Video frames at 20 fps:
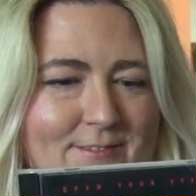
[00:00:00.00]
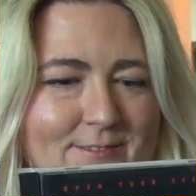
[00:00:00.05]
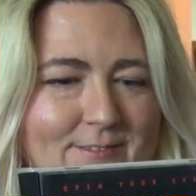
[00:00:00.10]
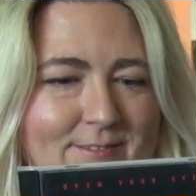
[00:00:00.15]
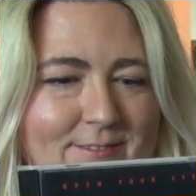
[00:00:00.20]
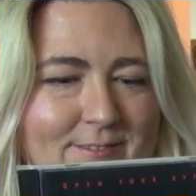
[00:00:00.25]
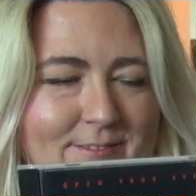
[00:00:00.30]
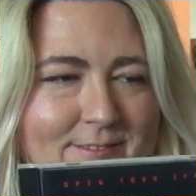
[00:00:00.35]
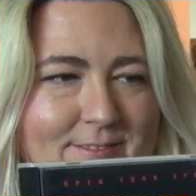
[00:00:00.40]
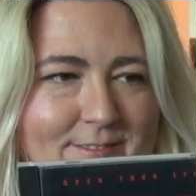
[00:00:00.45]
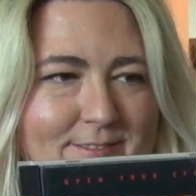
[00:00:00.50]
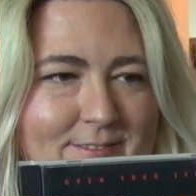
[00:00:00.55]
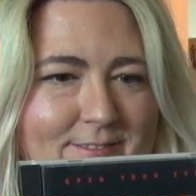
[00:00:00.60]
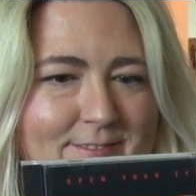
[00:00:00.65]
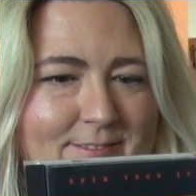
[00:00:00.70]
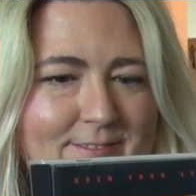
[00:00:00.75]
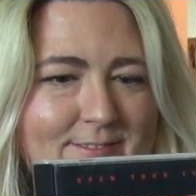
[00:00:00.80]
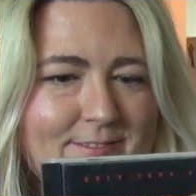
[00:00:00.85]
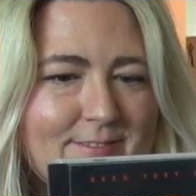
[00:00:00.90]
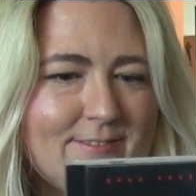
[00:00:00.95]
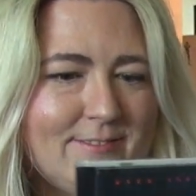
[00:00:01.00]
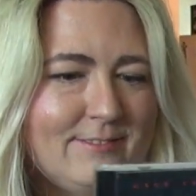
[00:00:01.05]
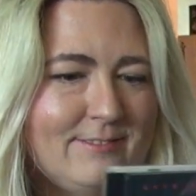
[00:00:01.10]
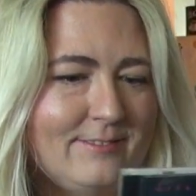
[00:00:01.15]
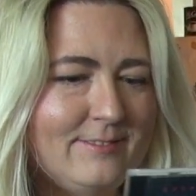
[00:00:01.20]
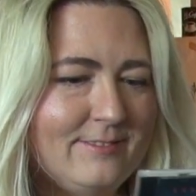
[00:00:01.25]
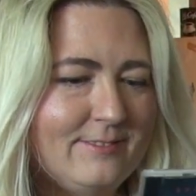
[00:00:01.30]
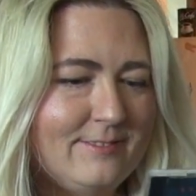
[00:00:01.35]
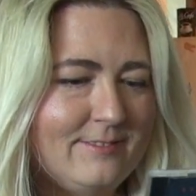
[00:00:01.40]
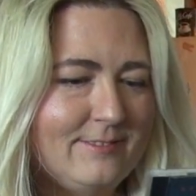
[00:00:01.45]

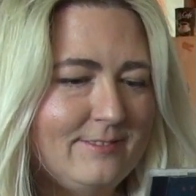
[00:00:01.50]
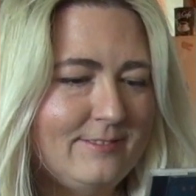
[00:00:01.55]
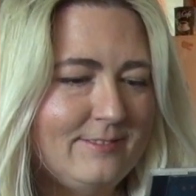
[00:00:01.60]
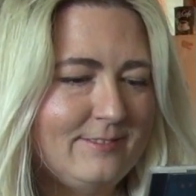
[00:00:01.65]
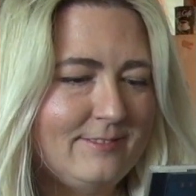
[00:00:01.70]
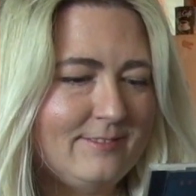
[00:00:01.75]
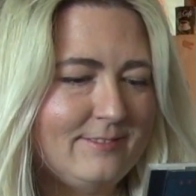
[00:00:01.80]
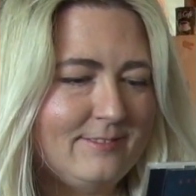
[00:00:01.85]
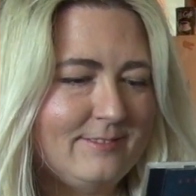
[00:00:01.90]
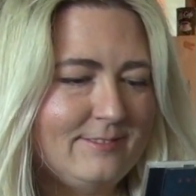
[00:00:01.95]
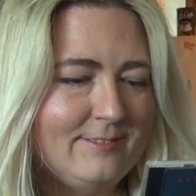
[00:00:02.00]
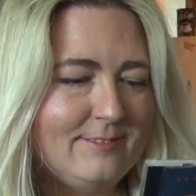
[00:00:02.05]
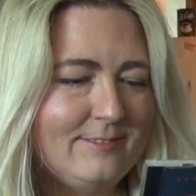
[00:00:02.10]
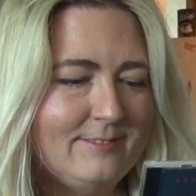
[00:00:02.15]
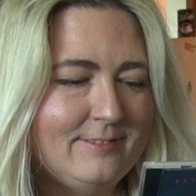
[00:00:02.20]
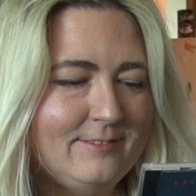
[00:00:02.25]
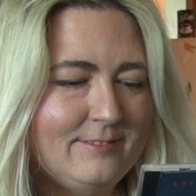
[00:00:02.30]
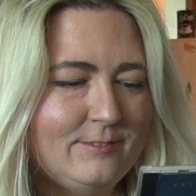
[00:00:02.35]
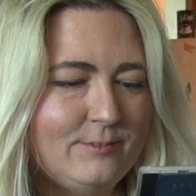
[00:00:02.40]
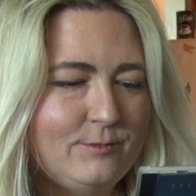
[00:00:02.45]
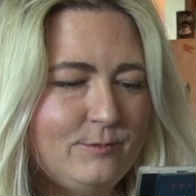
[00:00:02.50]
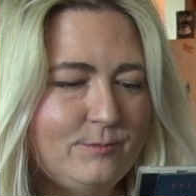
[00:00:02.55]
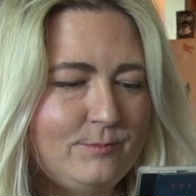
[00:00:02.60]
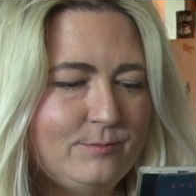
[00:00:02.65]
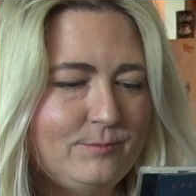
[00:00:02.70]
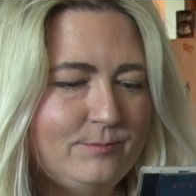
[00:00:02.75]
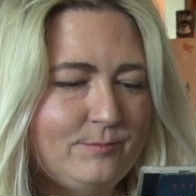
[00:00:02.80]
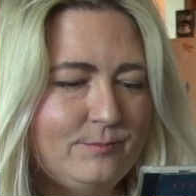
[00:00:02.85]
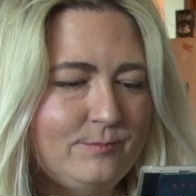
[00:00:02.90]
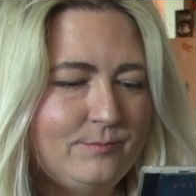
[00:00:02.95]

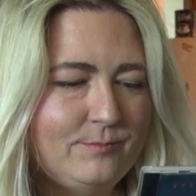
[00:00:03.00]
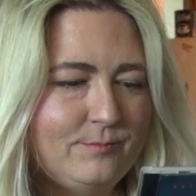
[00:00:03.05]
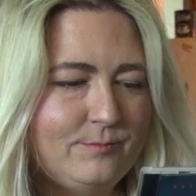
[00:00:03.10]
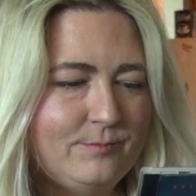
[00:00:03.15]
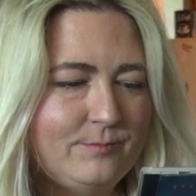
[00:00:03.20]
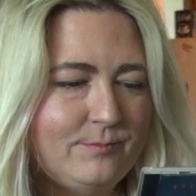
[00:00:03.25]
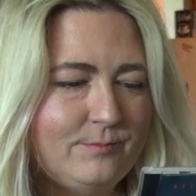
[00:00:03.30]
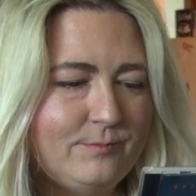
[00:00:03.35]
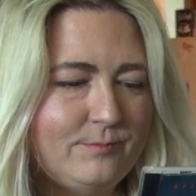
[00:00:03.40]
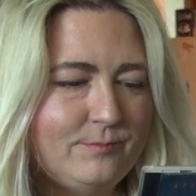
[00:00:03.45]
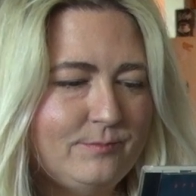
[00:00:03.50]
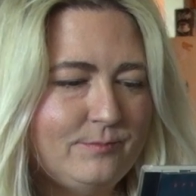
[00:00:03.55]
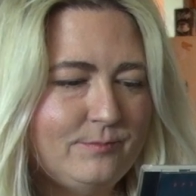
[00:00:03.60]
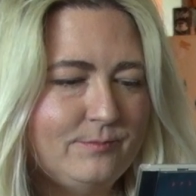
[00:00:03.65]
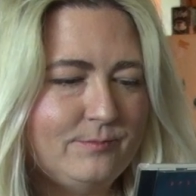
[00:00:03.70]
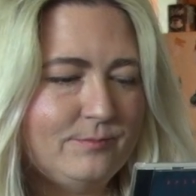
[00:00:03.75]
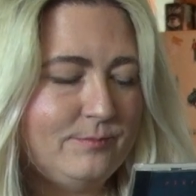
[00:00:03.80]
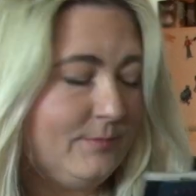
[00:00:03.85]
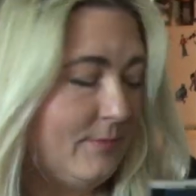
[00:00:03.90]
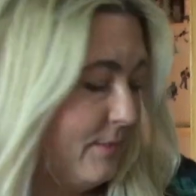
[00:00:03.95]
(not speaking)